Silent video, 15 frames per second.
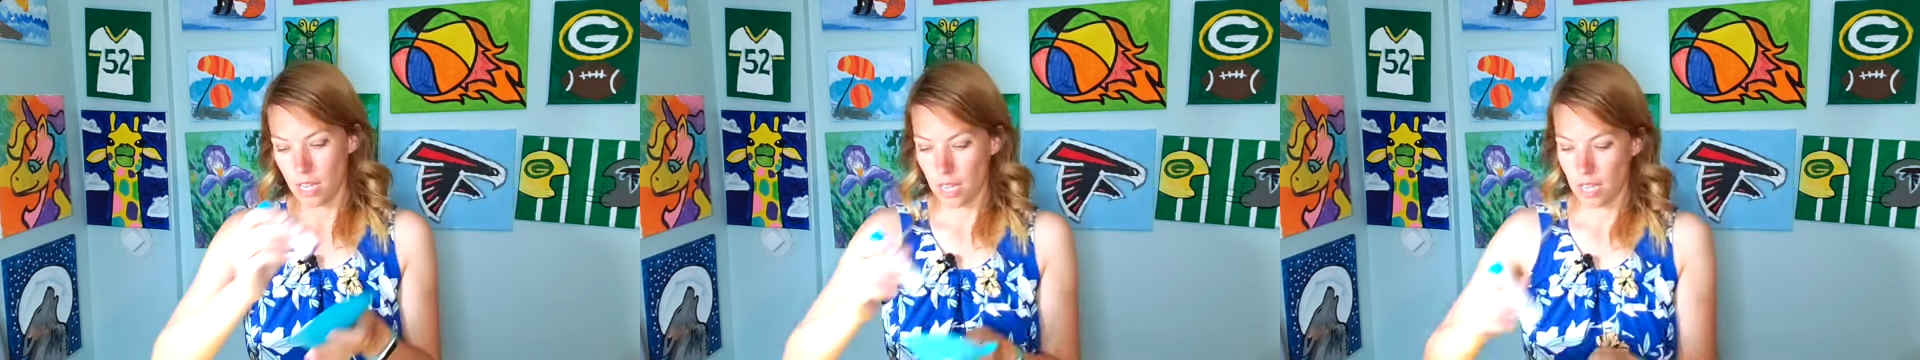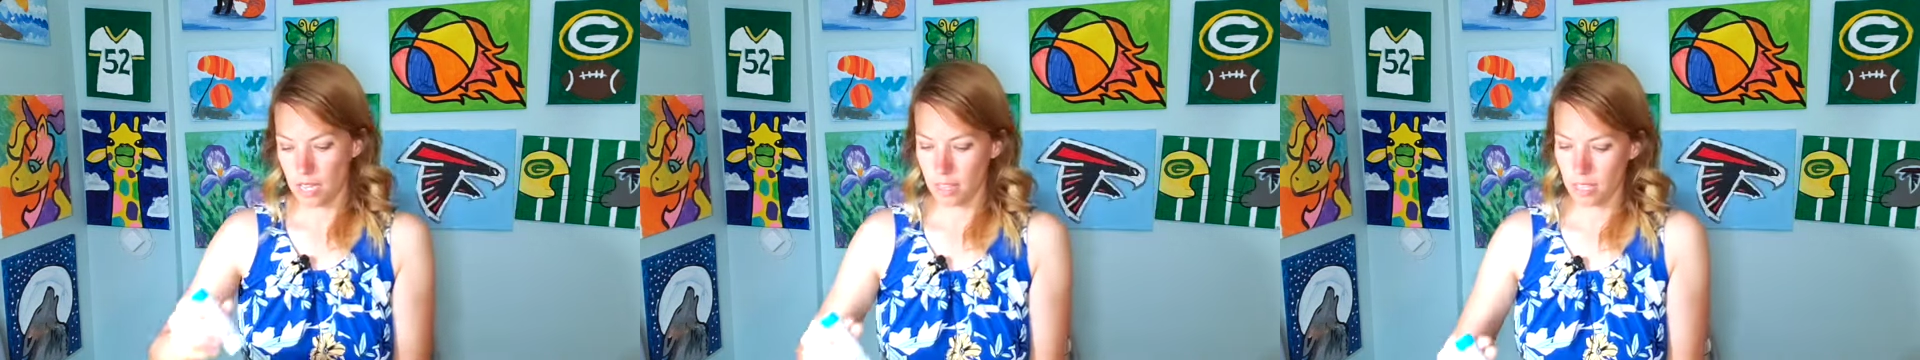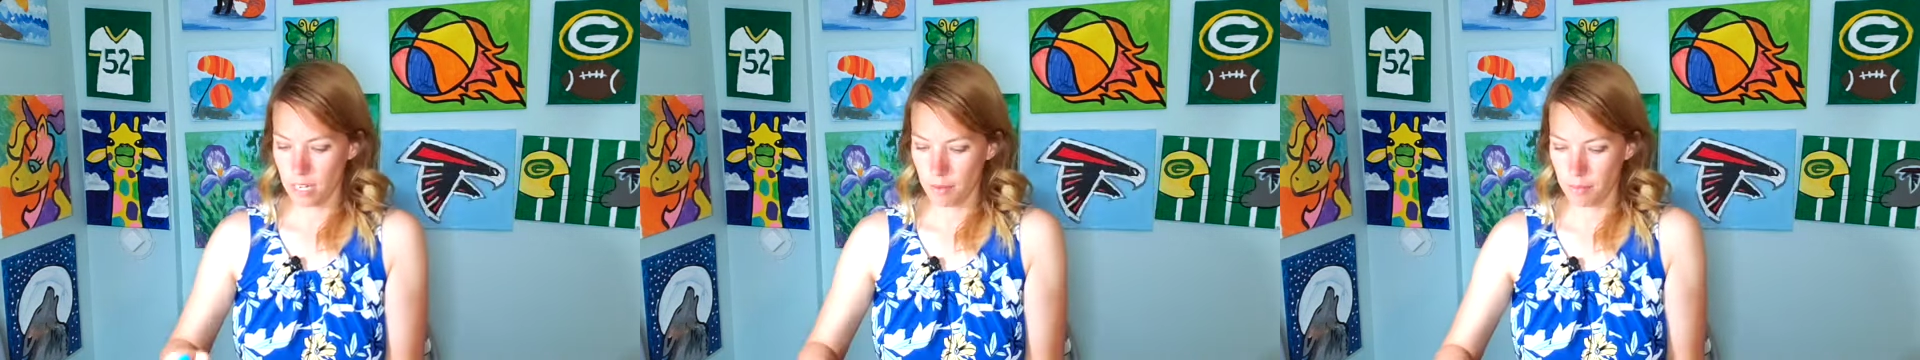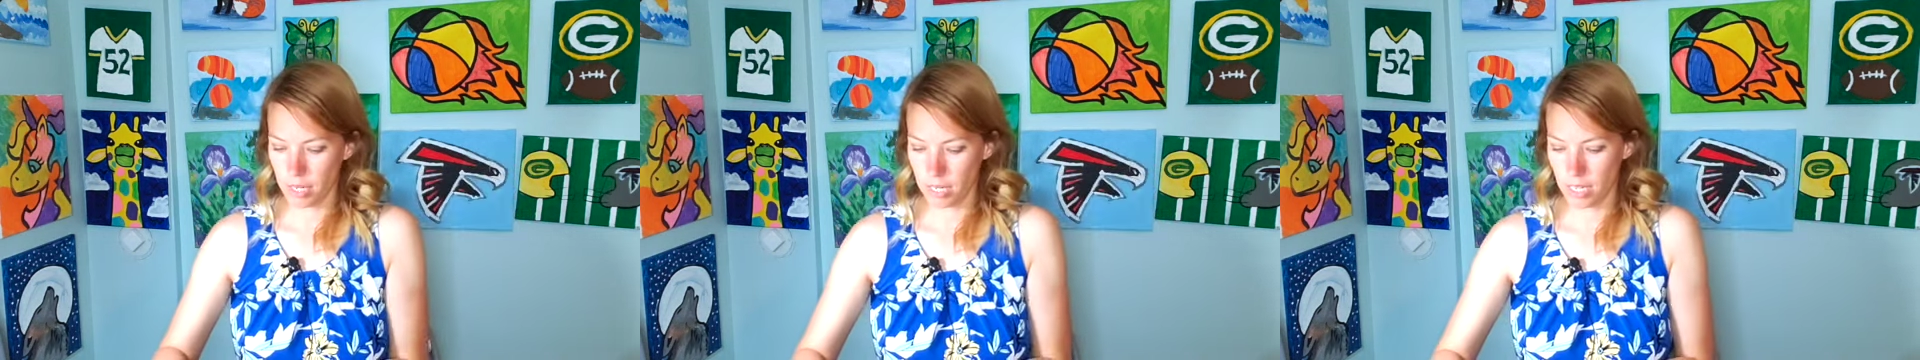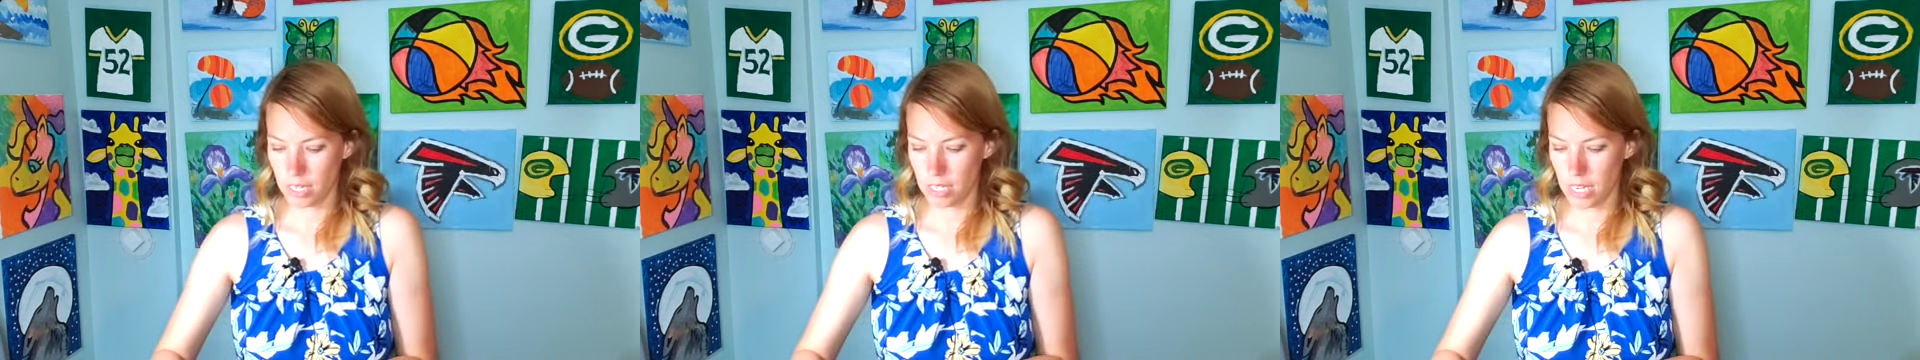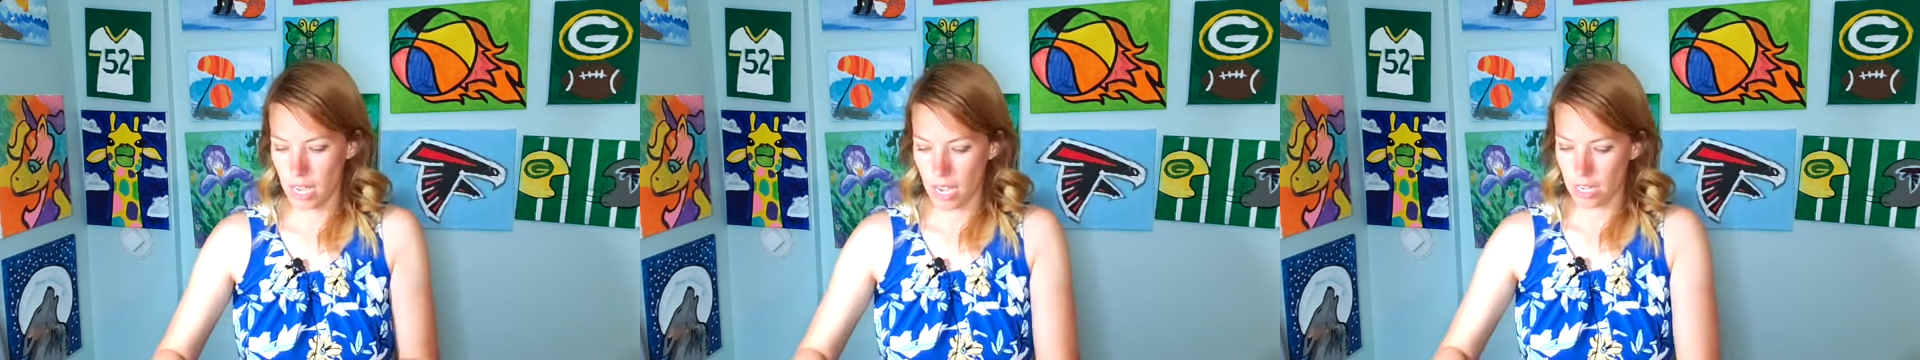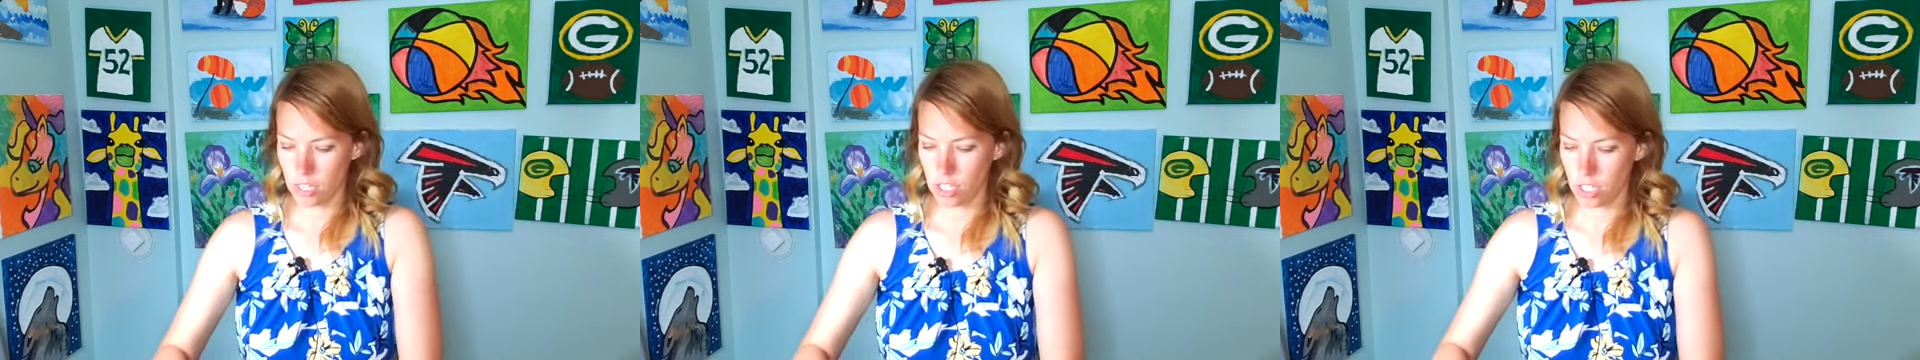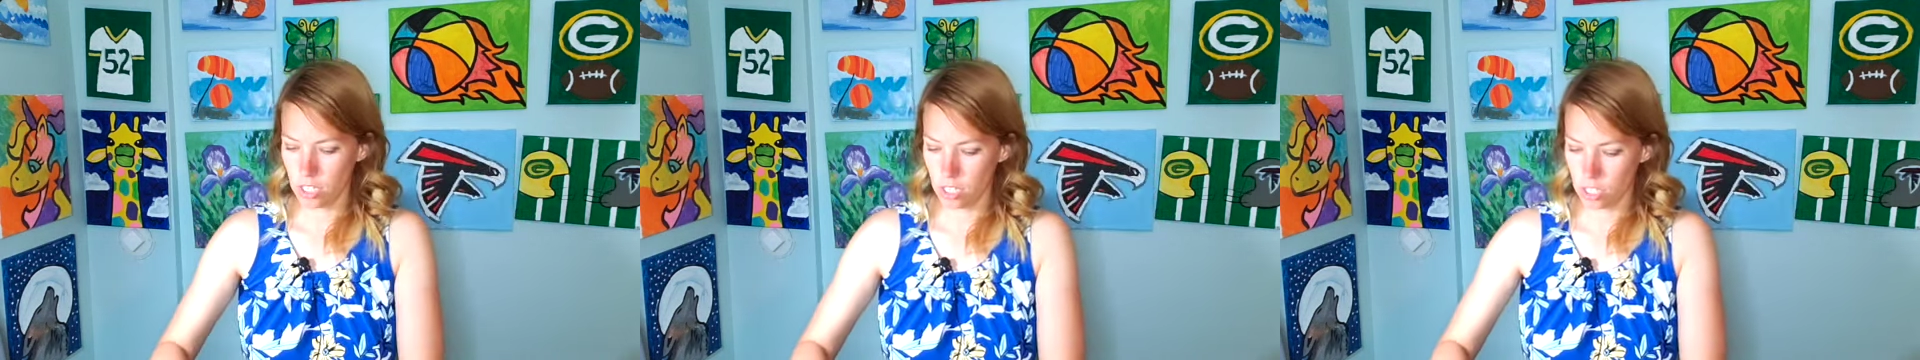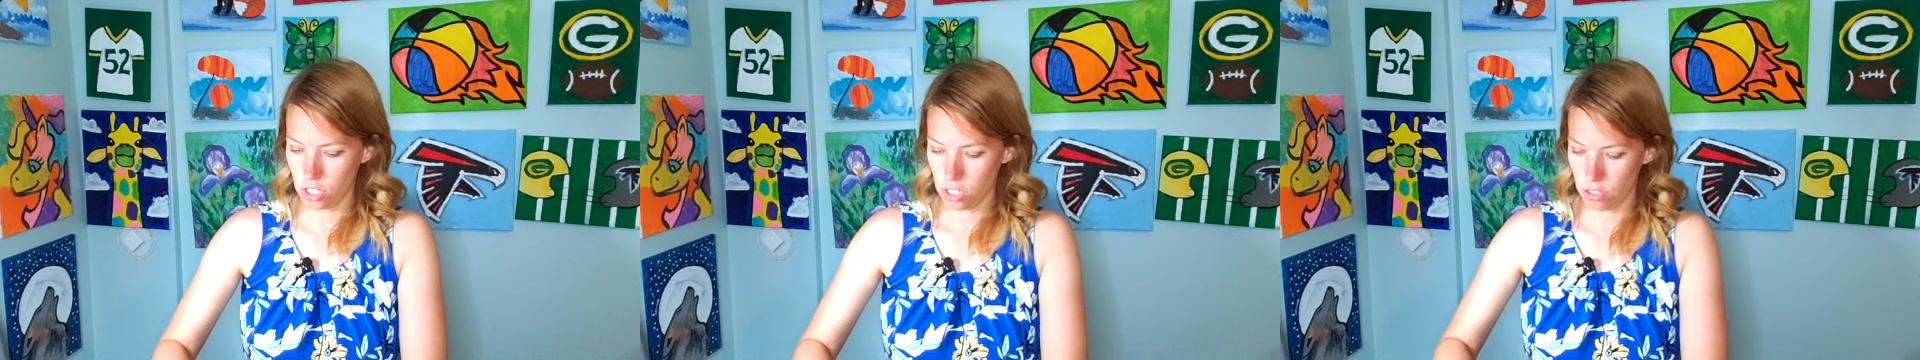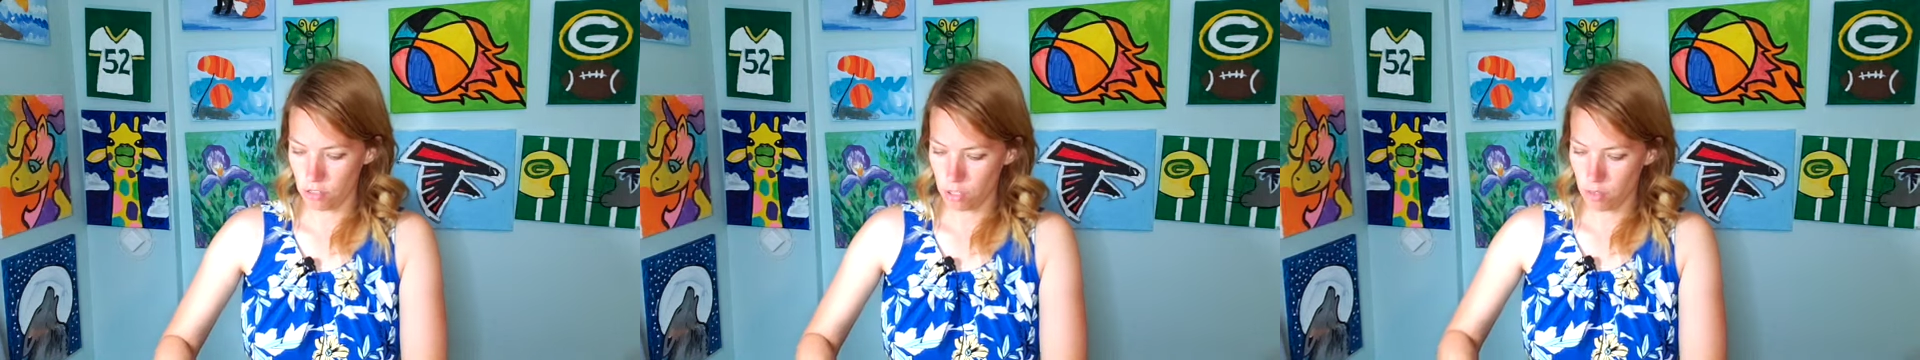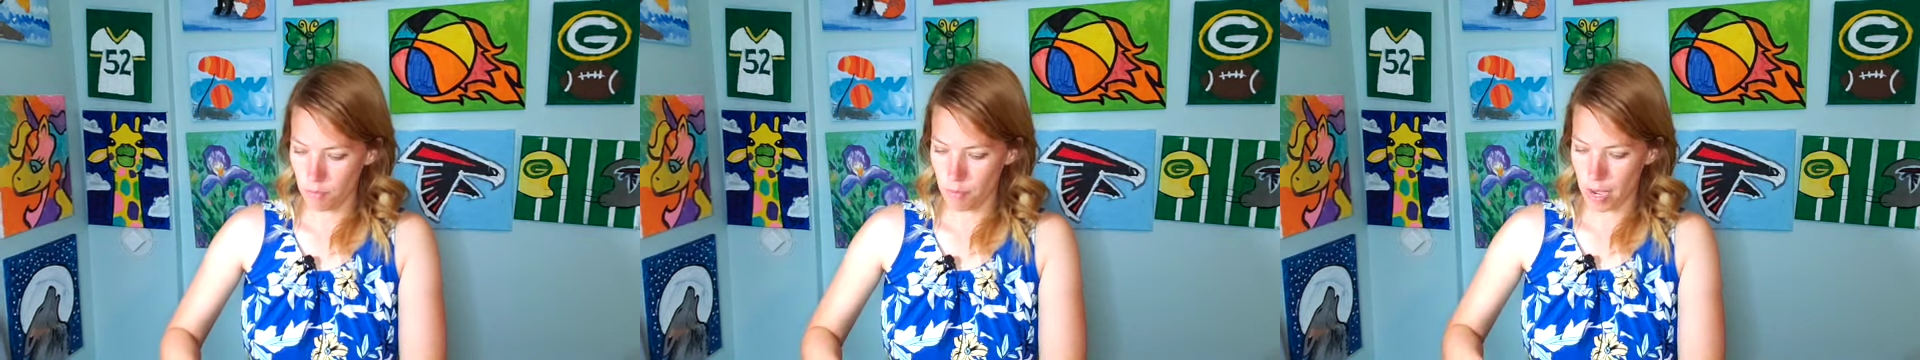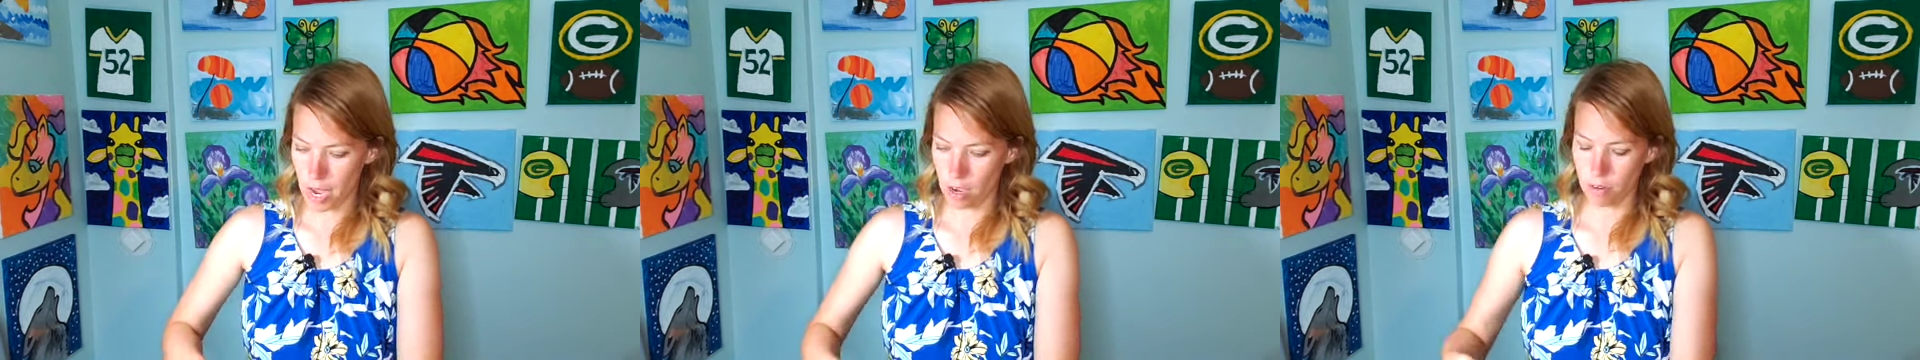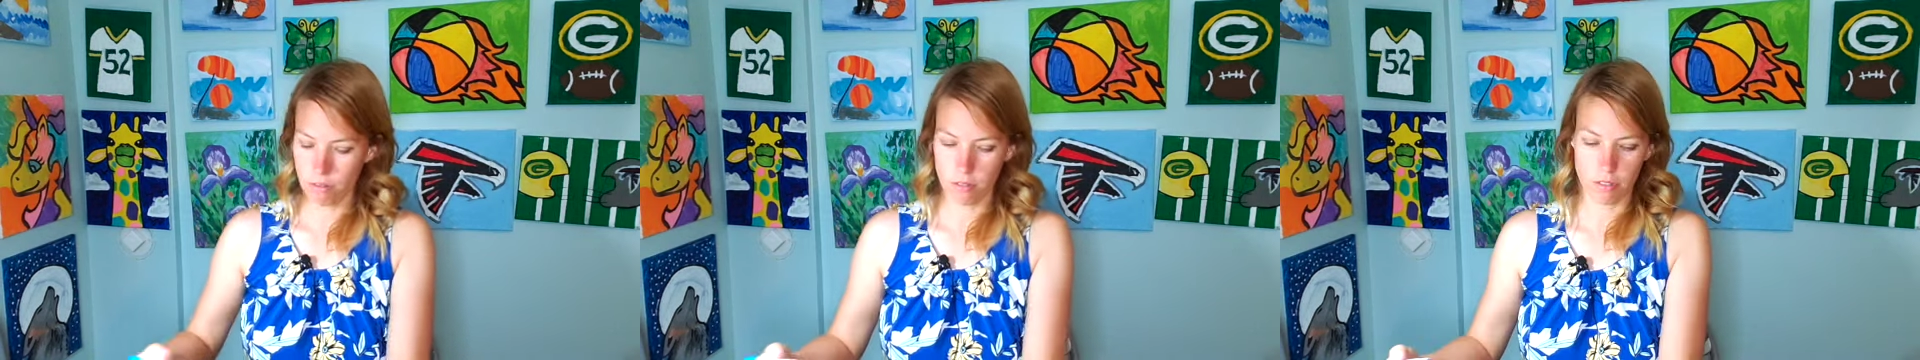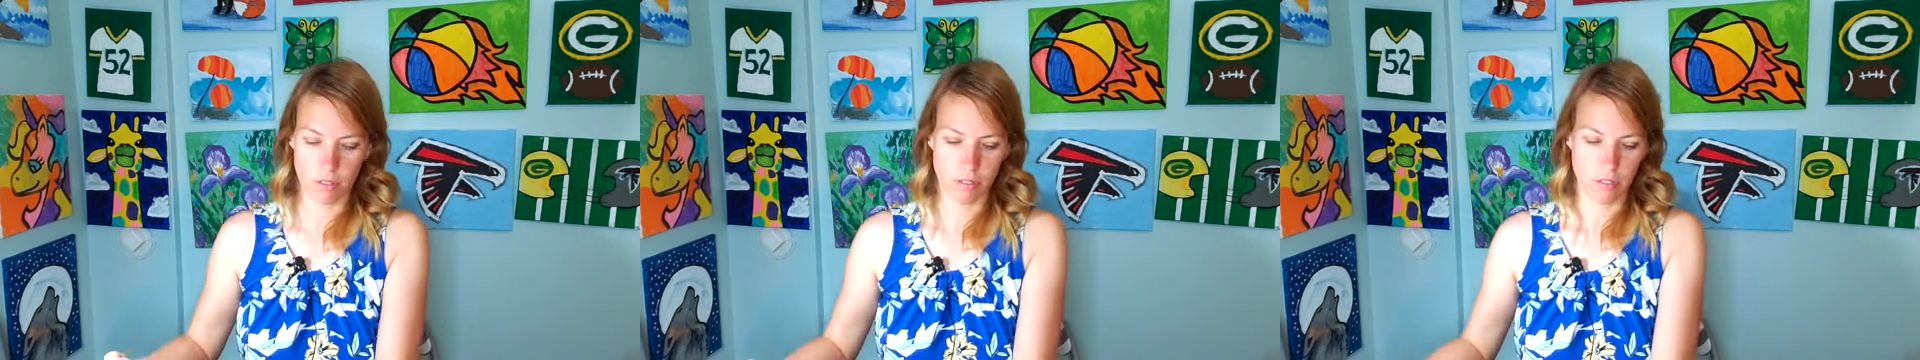And then I'm gonna attach it to the mouth,